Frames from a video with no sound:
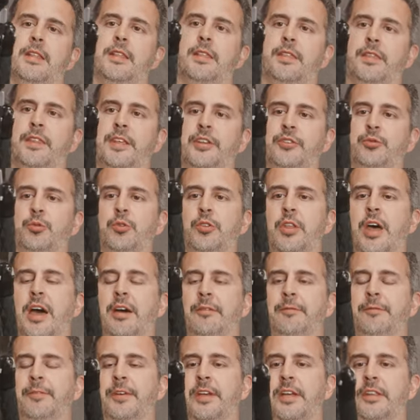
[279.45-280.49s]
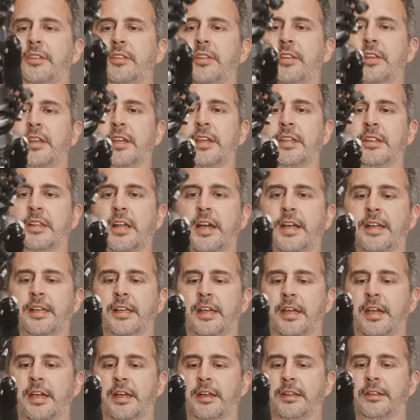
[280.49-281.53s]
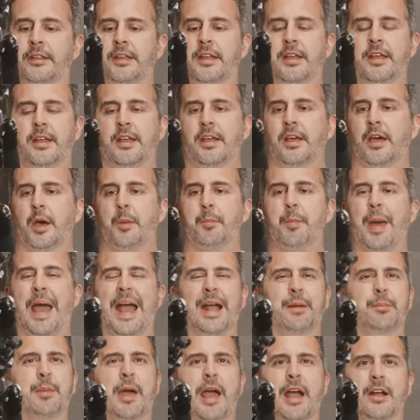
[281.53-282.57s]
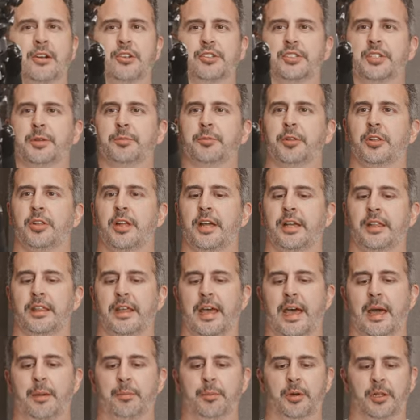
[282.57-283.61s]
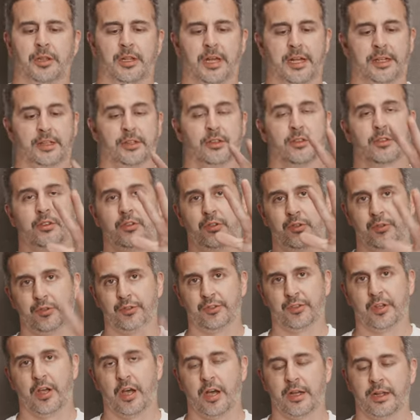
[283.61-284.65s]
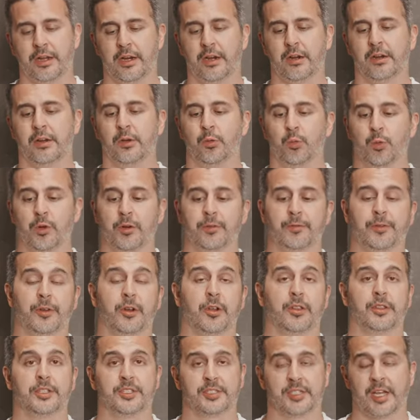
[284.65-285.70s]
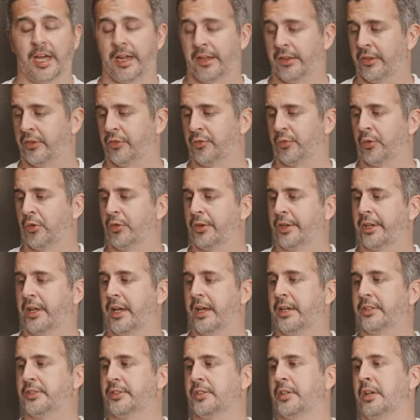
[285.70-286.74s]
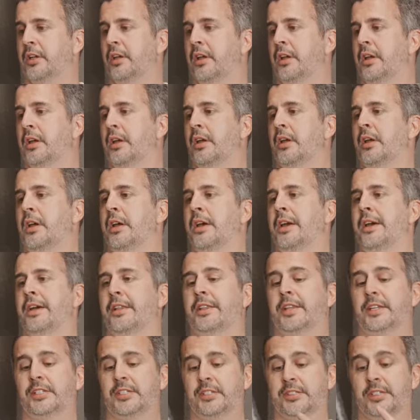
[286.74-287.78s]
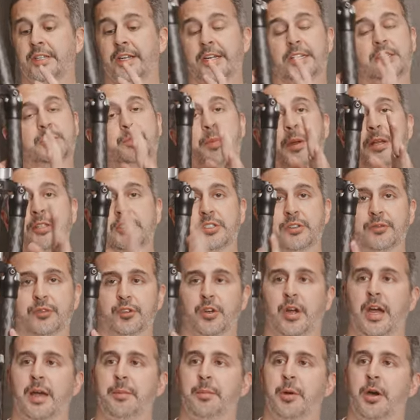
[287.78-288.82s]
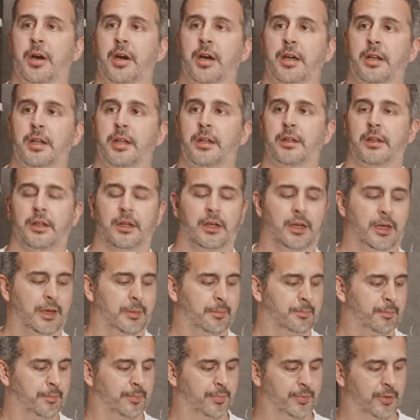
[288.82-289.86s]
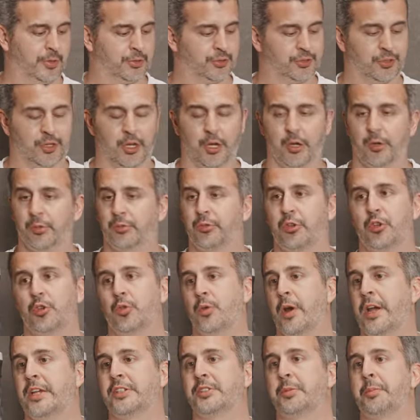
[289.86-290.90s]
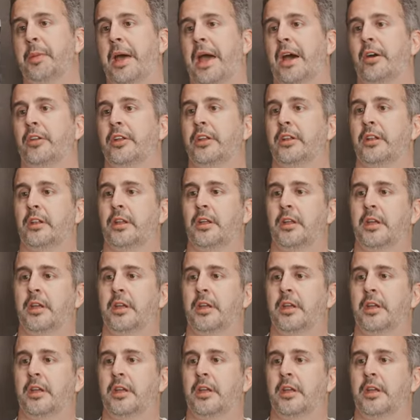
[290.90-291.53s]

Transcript: This will not fit in like a backpack or something like that. But like you saw here, it will fit on the side of this rolling case. This is an expensive tripod. There's no two ways about it.